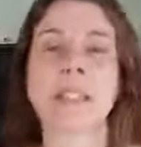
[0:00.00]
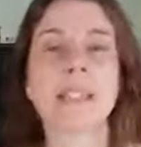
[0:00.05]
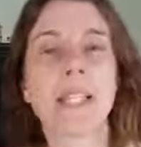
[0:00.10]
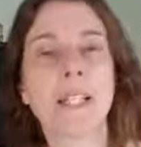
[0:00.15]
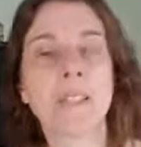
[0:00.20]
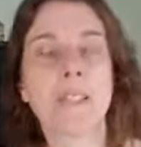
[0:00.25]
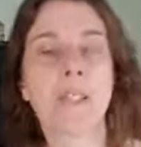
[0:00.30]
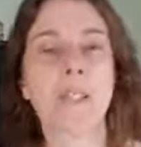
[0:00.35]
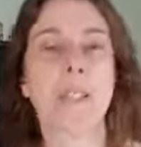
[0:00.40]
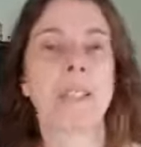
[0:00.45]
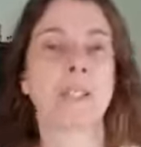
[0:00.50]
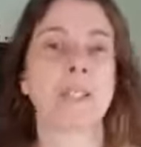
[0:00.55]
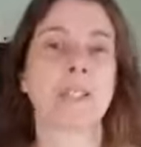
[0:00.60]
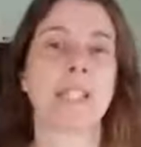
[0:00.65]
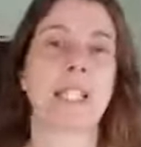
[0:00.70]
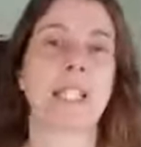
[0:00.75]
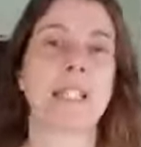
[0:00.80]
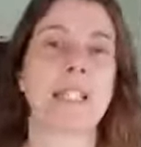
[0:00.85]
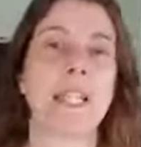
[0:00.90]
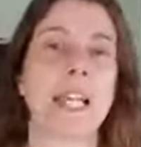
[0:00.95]
Angeles or
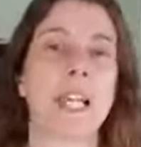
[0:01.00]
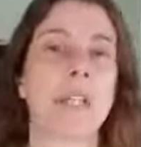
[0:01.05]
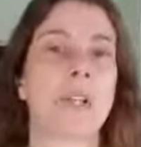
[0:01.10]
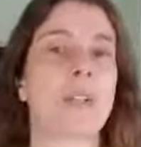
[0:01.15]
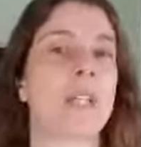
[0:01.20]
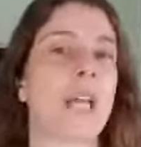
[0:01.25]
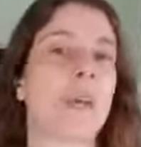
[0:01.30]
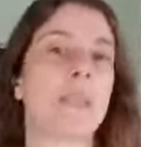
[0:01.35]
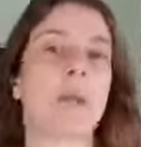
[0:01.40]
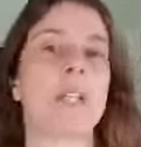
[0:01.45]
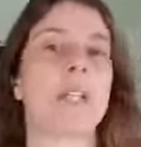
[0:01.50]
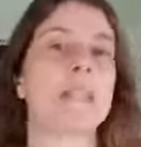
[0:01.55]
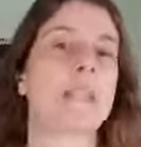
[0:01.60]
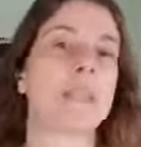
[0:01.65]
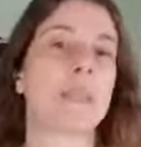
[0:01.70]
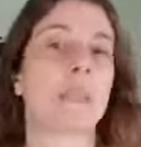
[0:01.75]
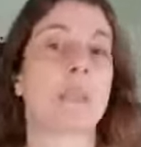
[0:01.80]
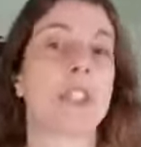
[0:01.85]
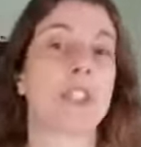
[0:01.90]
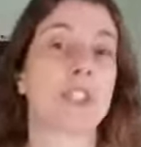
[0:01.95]
San Diego and I want to
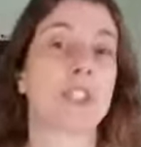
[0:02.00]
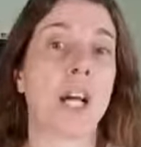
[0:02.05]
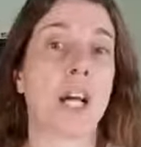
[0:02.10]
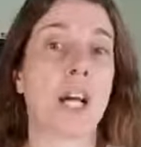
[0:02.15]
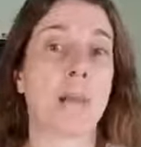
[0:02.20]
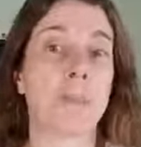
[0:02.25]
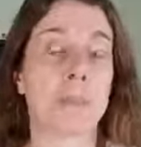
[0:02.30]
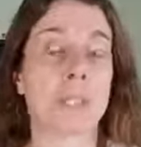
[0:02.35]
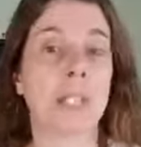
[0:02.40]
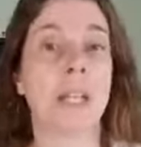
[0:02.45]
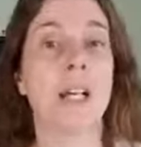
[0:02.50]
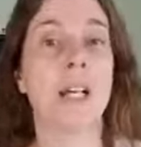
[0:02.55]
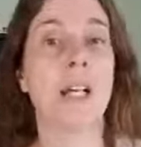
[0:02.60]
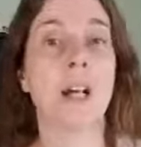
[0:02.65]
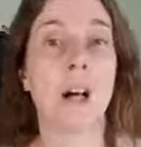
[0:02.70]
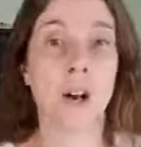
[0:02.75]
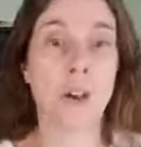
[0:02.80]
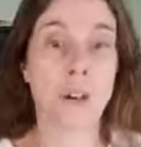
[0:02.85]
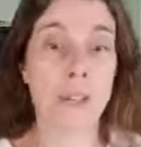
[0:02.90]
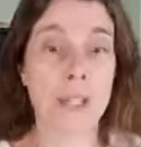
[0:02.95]
see what jobs
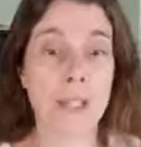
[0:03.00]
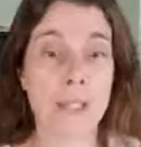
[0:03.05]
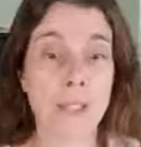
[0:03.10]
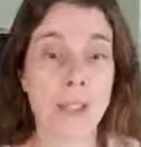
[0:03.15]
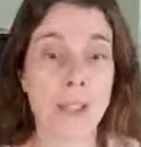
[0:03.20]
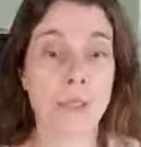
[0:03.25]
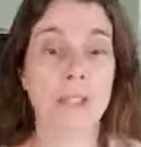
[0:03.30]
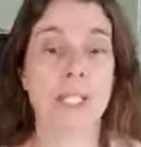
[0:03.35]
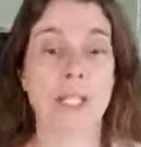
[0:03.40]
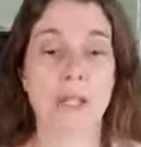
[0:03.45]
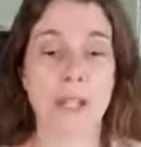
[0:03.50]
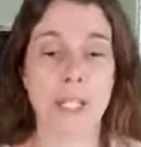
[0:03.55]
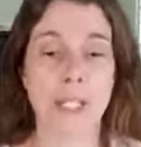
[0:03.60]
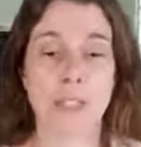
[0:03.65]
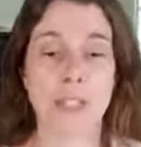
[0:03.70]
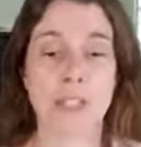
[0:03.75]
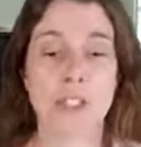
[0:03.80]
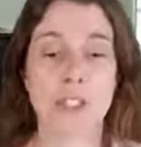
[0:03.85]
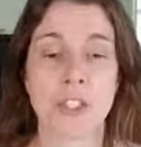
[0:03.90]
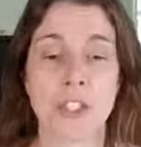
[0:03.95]
are in those
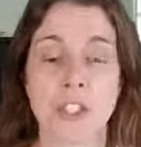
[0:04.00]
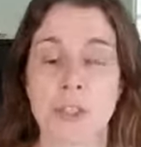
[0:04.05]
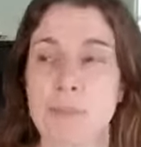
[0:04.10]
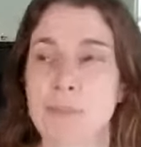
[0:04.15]
areas too.